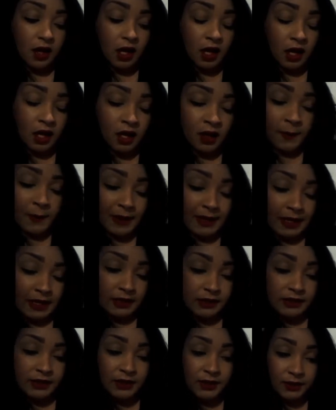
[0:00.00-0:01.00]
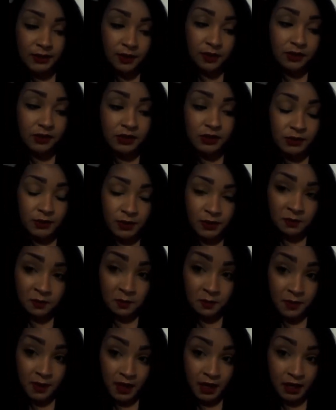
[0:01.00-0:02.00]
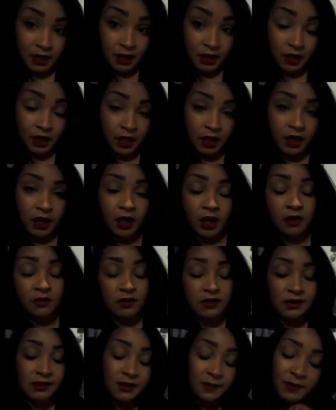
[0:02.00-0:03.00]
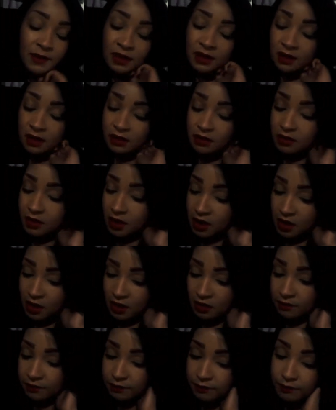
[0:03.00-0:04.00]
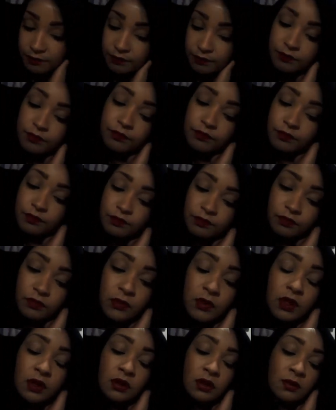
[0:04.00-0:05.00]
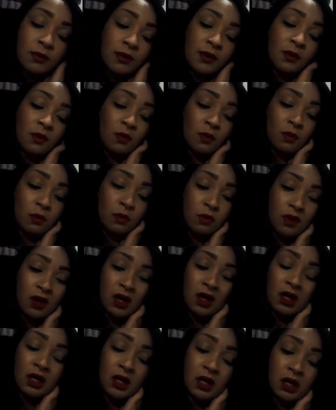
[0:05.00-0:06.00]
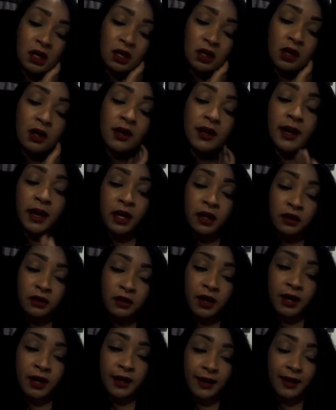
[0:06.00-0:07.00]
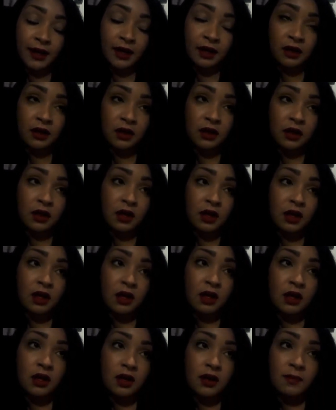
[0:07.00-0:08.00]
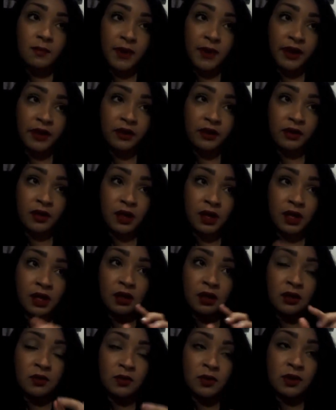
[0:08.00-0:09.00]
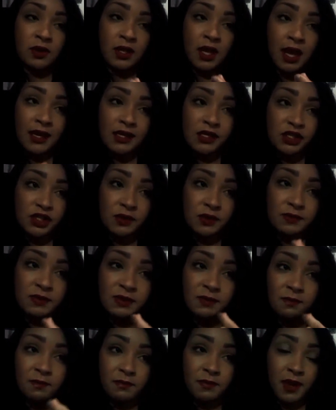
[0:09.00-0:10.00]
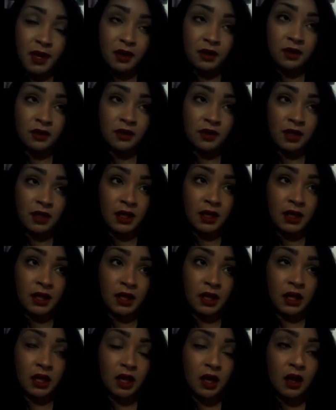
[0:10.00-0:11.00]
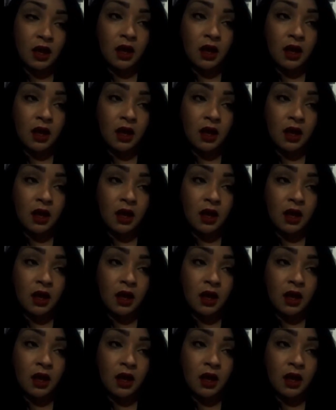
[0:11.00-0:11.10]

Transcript: Um, by day two, I was doing better. I was sipping on um, a little bit of water, a Gatorade, barely, doing the ice chips barely.